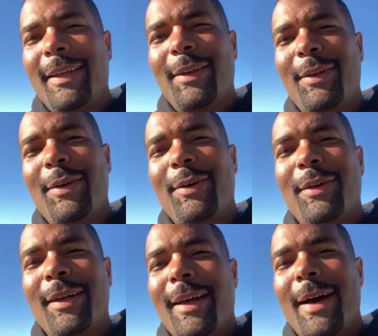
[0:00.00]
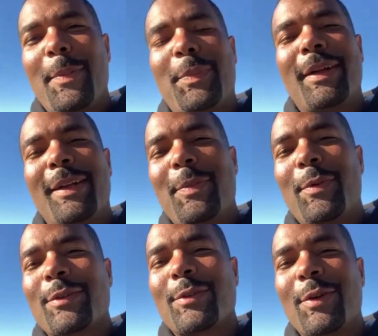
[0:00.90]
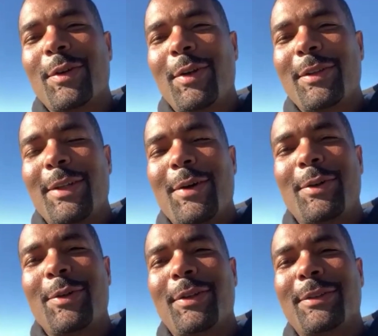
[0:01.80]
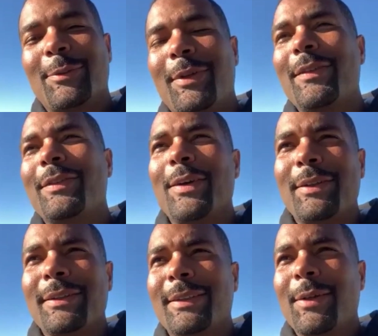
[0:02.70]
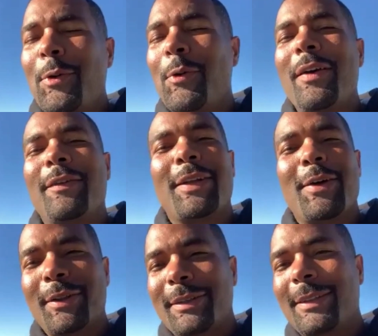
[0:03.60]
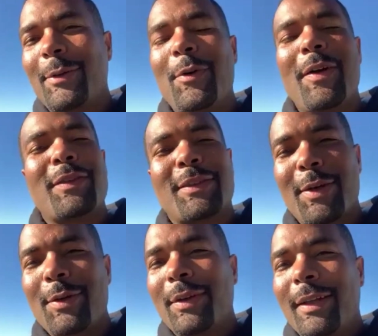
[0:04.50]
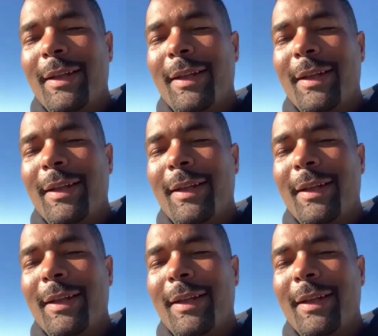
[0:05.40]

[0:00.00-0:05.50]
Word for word: You know, I'm pulling up on short notice, long notice, whatever notice, whoever notice, whoever show.